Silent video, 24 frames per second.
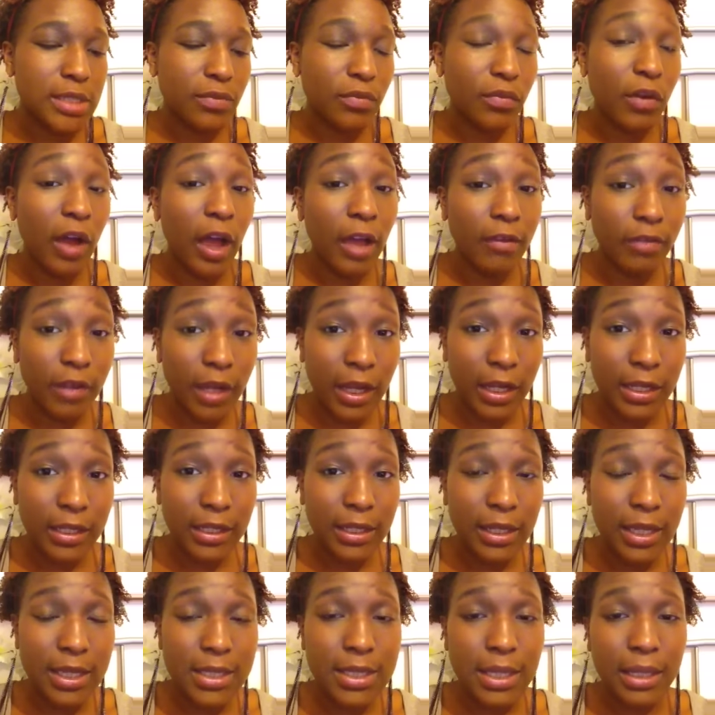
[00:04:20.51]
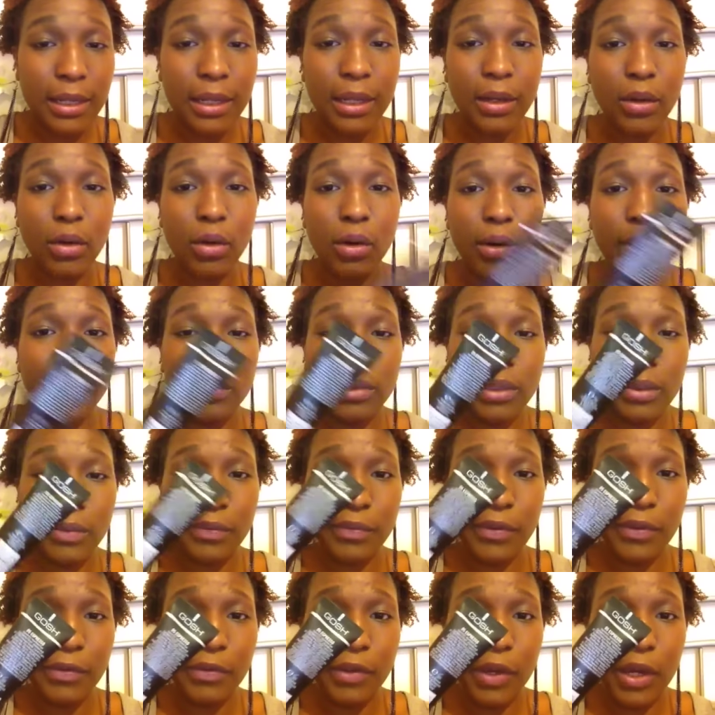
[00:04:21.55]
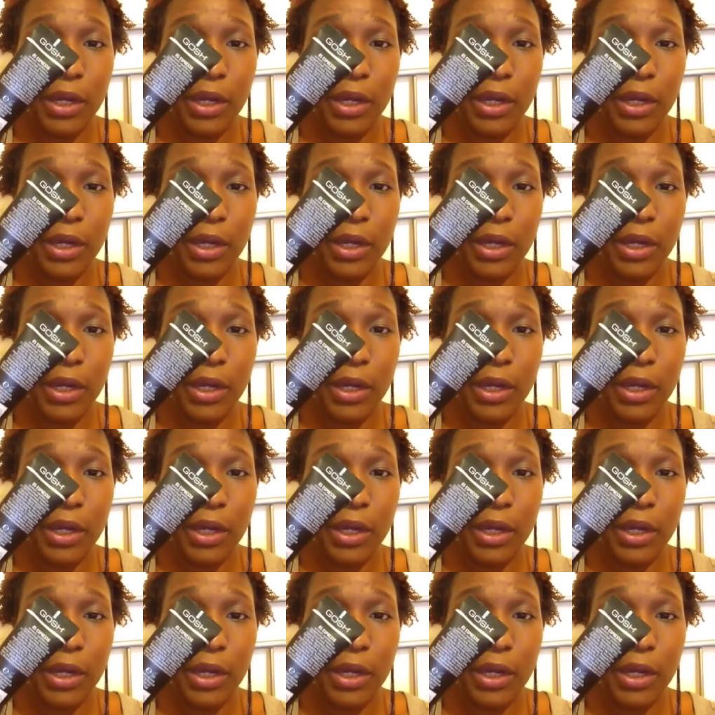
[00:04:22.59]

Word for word: five colors and I got the fifth